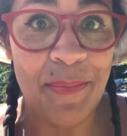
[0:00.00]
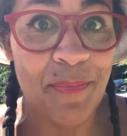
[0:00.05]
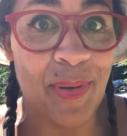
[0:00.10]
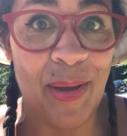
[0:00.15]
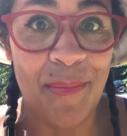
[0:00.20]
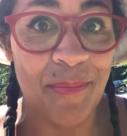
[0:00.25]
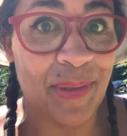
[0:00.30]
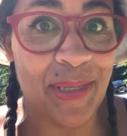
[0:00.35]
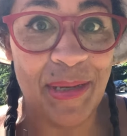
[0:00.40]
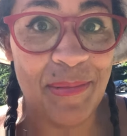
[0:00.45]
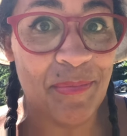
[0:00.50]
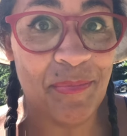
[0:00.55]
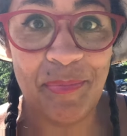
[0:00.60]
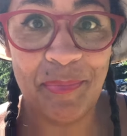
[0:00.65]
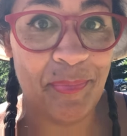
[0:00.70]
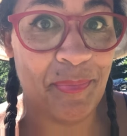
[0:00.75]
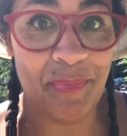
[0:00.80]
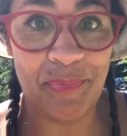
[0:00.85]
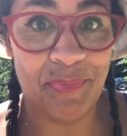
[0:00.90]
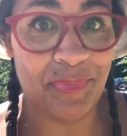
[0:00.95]
pumpkin
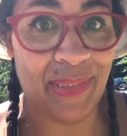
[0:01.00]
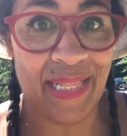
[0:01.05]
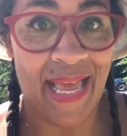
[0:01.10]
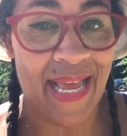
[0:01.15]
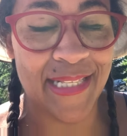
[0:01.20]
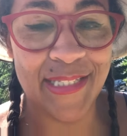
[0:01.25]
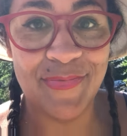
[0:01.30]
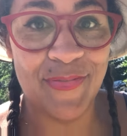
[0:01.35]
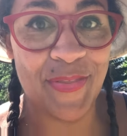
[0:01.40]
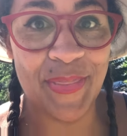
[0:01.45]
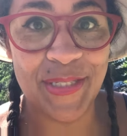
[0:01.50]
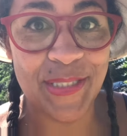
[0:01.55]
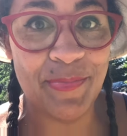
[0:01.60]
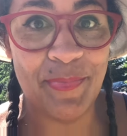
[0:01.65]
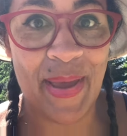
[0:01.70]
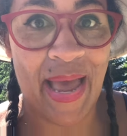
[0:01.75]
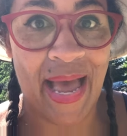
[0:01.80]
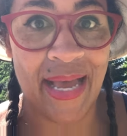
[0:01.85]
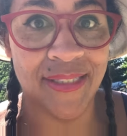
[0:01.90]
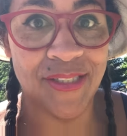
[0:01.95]
plants for this
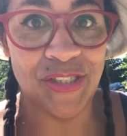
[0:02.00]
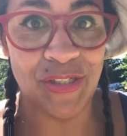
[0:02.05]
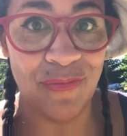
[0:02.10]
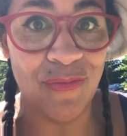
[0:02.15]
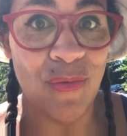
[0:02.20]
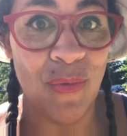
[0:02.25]
patch, of